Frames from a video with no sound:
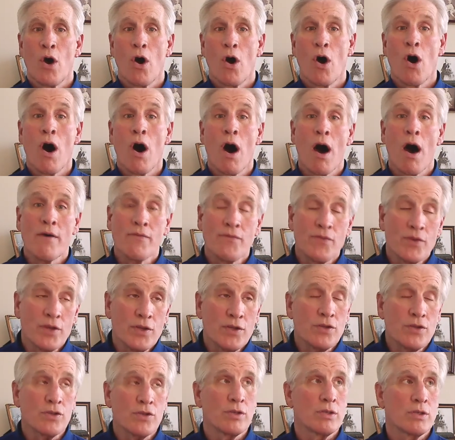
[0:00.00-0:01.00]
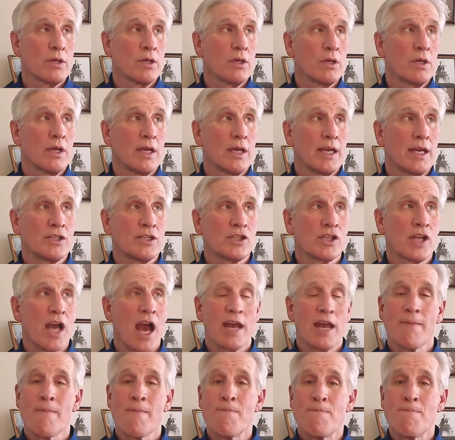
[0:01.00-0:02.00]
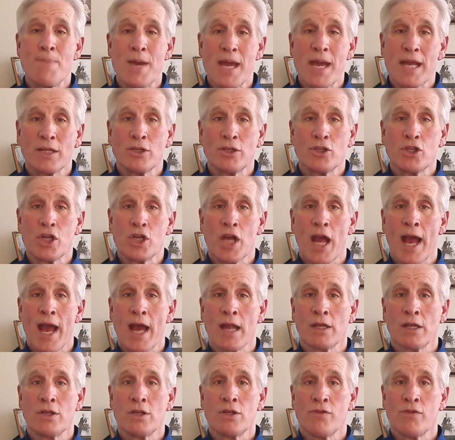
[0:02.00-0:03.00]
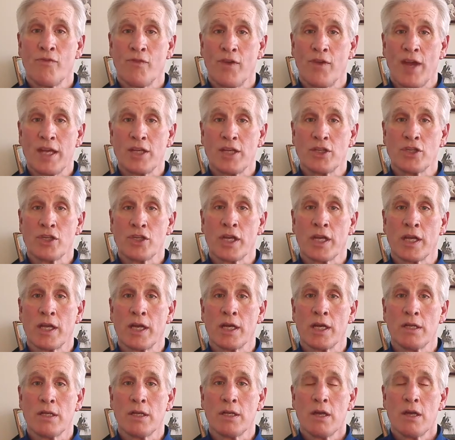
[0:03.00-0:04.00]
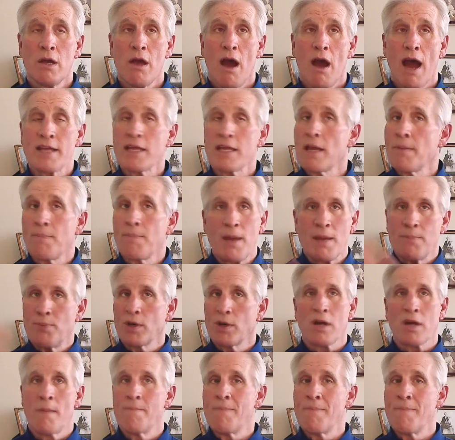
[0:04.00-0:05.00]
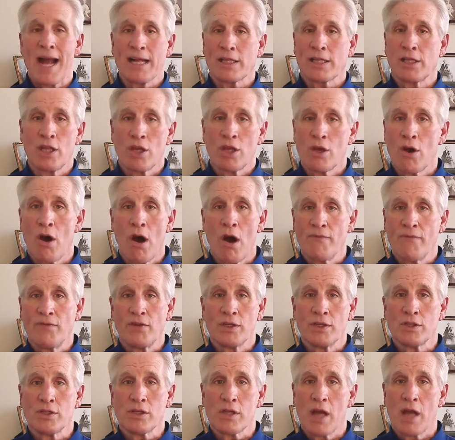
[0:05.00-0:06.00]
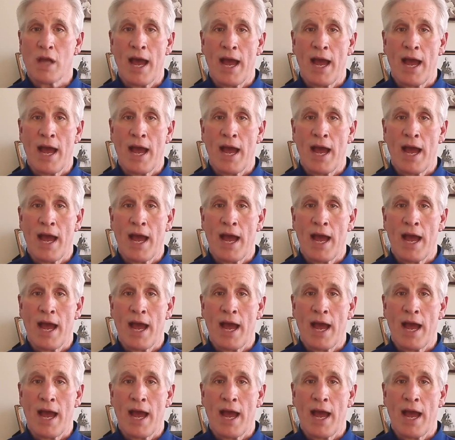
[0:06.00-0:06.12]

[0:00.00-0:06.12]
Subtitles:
Office has got a big challenge facing it. I think people come back to the office.